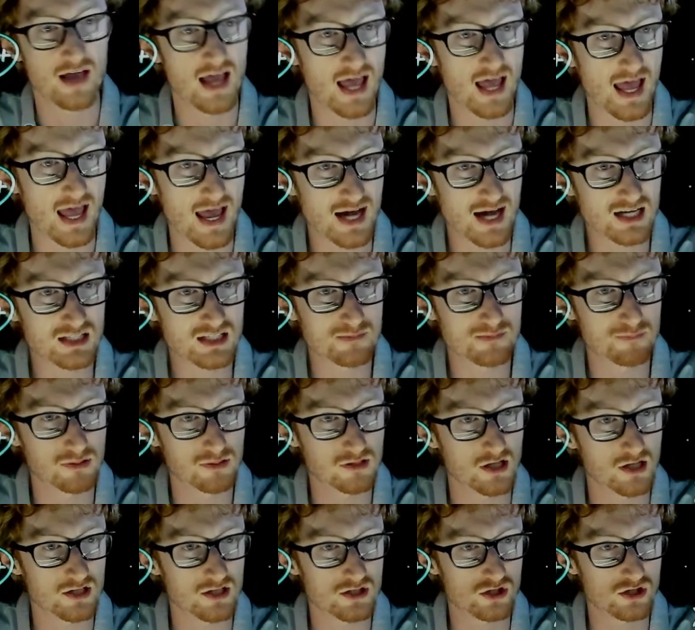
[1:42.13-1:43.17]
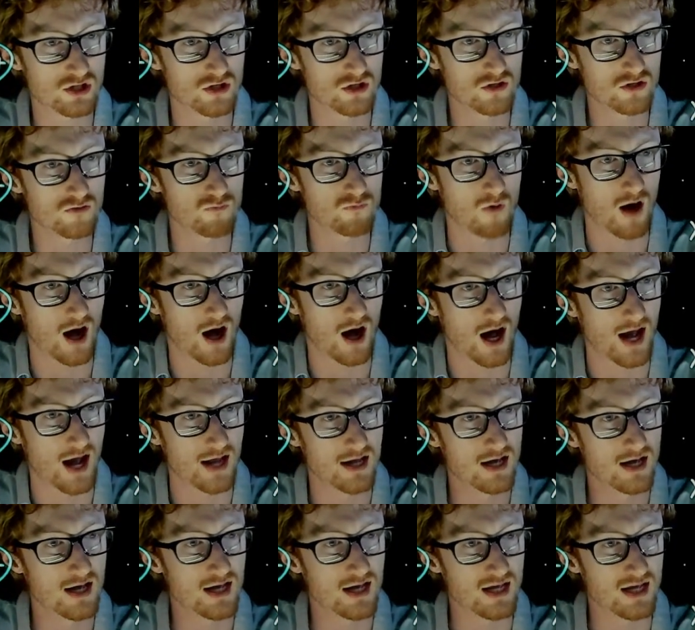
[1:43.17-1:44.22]
x plus 2y
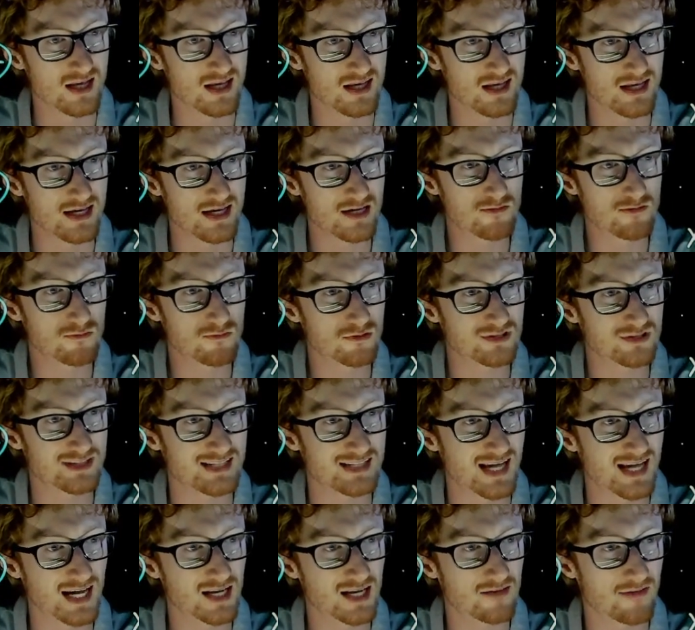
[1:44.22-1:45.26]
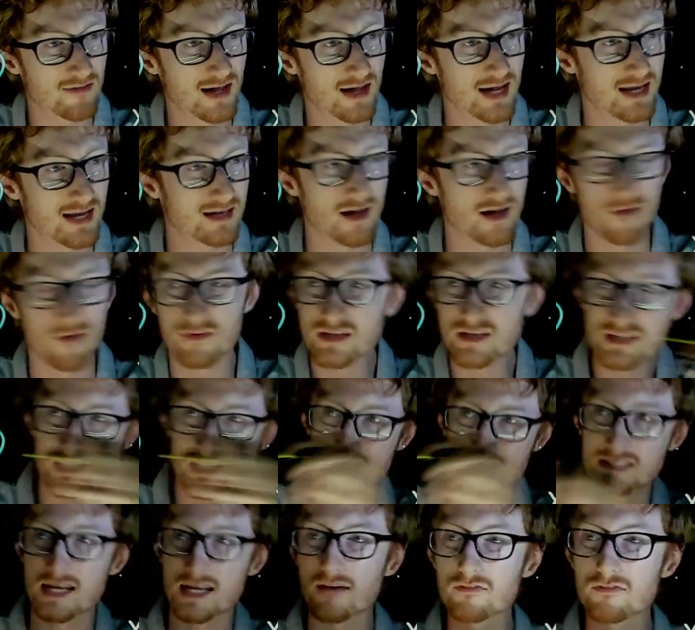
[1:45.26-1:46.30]
equals negative 8? Now, this is
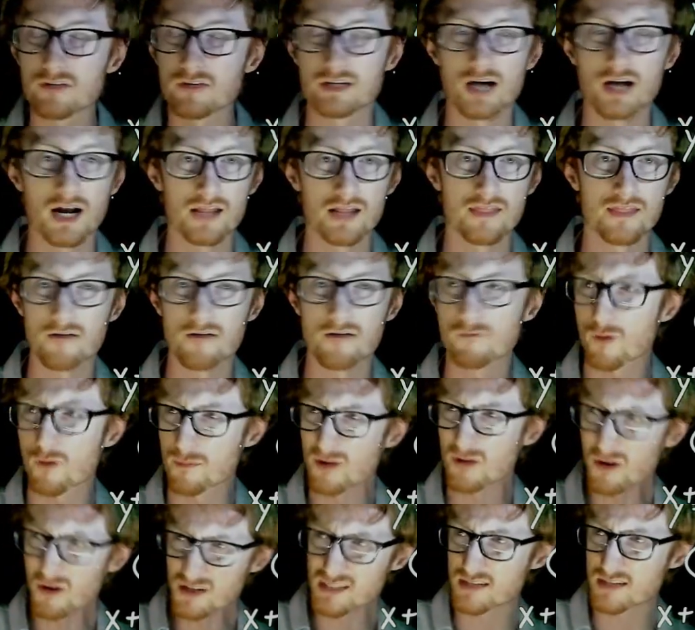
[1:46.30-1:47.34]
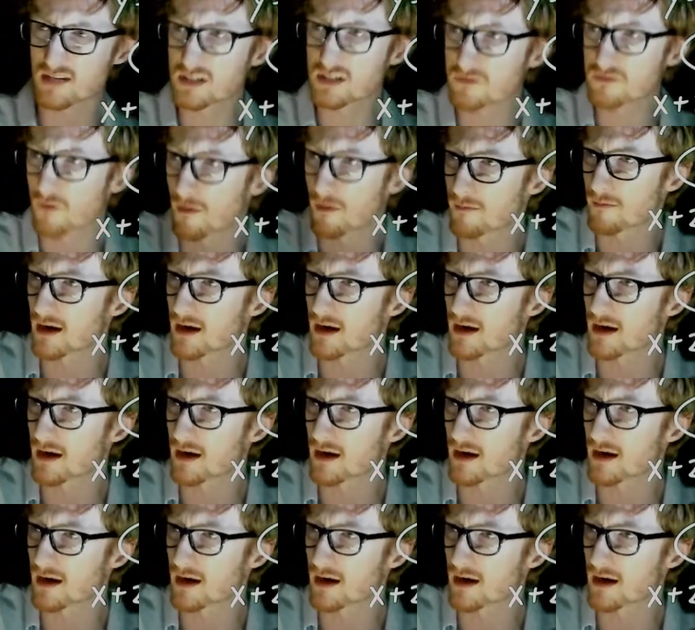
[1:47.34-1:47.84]
definitely not in that form. Notice in this form right